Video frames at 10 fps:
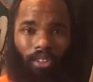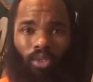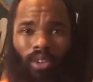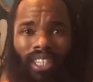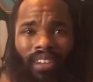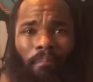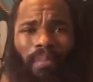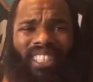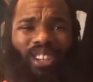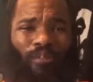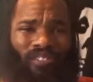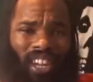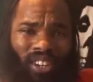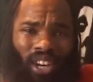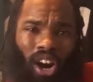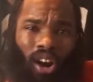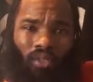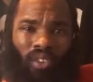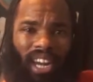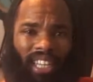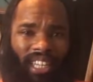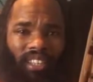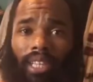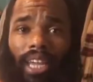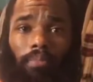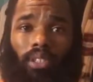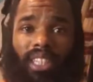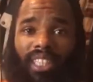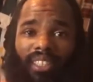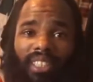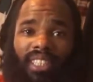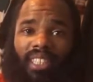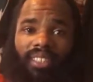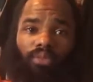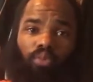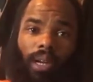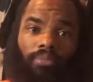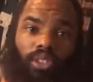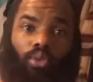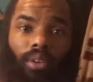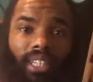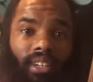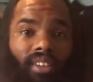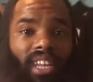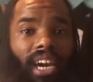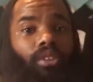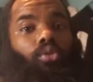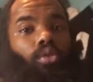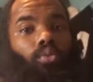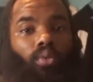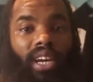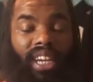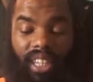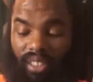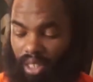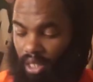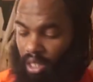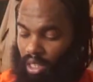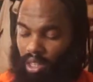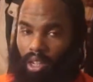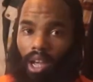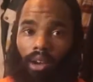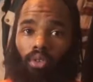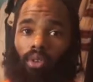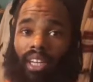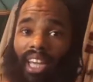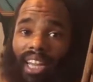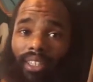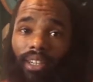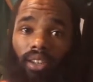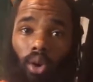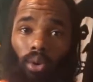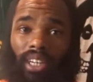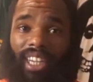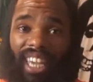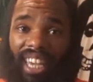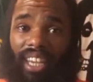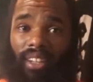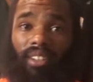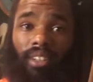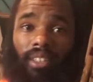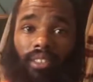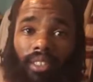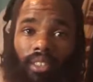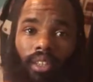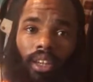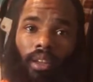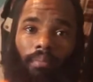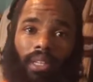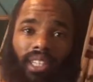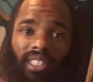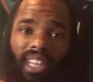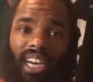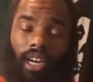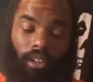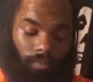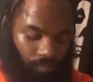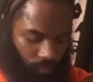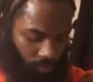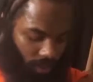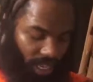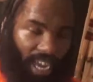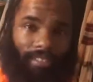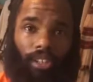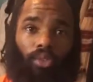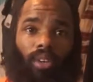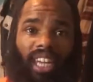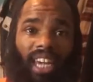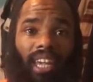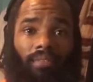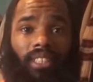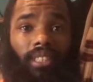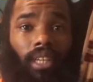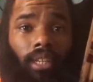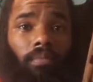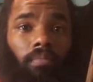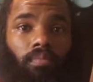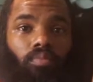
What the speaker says: going into muscle failure already. I'm only able to get 6 reps doing the lateral raise. I'm going to have to lower the canned goods, because now, after doing that heavy set,